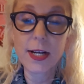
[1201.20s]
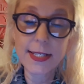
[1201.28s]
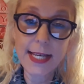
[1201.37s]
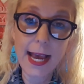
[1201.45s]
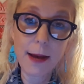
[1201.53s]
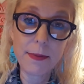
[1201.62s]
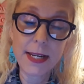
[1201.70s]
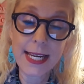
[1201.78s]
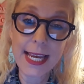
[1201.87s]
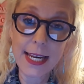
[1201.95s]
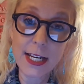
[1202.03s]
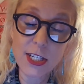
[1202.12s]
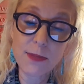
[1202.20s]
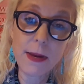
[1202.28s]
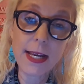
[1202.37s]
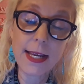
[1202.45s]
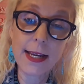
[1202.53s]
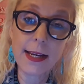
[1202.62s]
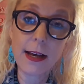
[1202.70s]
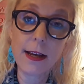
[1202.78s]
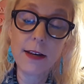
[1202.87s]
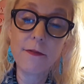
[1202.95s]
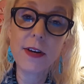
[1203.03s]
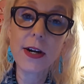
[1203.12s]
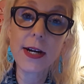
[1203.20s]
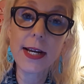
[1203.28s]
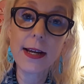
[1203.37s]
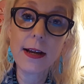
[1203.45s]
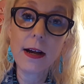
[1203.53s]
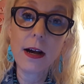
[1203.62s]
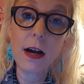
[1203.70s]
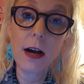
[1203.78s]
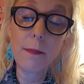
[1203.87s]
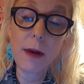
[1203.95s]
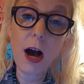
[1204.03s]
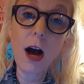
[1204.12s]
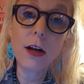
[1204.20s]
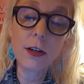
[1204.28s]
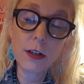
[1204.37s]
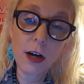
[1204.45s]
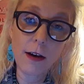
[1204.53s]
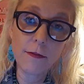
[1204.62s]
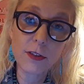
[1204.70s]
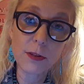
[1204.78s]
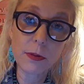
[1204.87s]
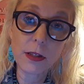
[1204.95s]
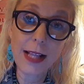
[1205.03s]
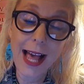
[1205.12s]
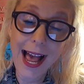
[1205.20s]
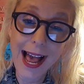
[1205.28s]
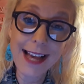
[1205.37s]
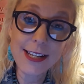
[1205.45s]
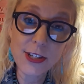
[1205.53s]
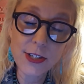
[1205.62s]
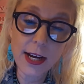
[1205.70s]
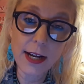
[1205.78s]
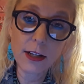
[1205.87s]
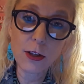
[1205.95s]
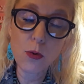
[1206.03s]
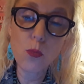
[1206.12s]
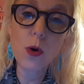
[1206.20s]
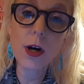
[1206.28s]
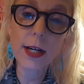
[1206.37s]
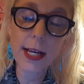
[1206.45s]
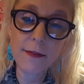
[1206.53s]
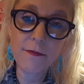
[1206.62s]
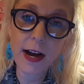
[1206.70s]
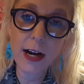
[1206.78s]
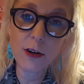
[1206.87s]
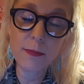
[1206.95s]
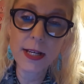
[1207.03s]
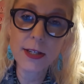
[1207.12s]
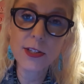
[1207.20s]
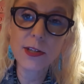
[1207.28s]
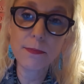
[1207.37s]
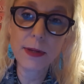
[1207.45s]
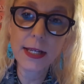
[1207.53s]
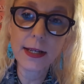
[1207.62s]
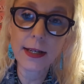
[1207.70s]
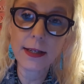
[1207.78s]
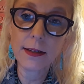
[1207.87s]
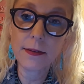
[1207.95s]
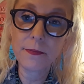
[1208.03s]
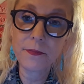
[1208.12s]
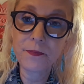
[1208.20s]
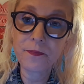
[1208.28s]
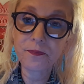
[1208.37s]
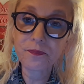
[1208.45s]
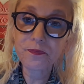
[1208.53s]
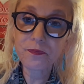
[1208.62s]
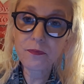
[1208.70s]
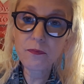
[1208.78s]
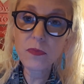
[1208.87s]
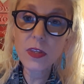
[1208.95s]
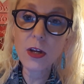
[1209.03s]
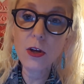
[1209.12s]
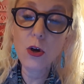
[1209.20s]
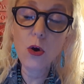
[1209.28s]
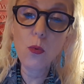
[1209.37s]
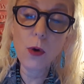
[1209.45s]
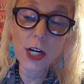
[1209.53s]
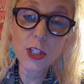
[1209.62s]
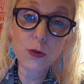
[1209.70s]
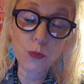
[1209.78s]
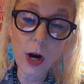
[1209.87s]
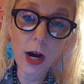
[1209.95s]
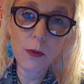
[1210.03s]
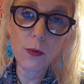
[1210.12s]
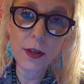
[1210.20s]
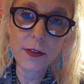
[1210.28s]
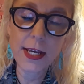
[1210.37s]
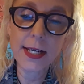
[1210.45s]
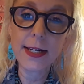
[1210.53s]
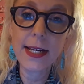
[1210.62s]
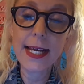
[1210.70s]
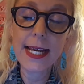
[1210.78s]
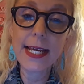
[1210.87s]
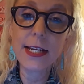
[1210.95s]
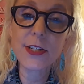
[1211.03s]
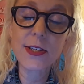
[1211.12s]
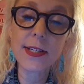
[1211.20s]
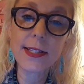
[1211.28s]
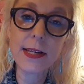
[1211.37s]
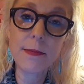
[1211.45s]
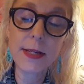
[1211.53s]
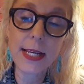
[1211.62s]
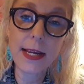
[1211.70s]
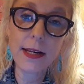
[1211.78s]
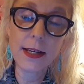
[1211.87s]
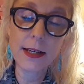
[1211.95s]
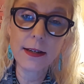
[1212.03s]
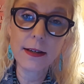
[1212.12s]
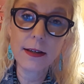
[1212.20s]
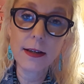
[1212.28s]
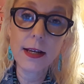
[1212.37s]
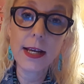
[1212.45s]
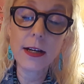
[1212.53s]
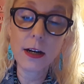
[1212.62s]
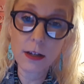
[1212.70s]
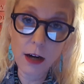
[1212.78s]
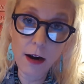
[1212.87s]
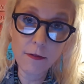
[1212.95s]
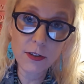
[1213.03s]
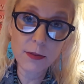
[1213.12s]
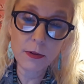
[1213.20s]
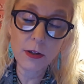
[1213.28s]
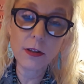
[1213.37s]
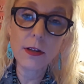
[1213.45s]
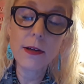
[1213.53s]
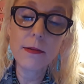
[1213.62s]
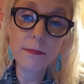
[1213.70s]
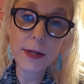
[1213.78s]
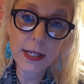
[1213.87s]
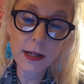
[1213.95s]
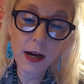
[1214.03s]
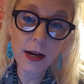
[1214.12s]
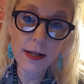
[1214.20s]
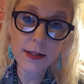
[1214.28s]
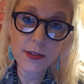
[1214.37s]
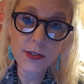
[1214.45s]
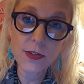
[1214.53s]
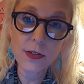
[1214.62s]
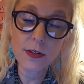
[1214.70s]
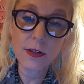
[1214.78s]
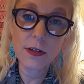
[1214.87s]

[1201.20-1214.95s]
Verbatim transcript: is happening. And it's making it a very um, uncomfortable, hostile work environment to be in, where it's wrought with and it is intimidating and uncomfortable because.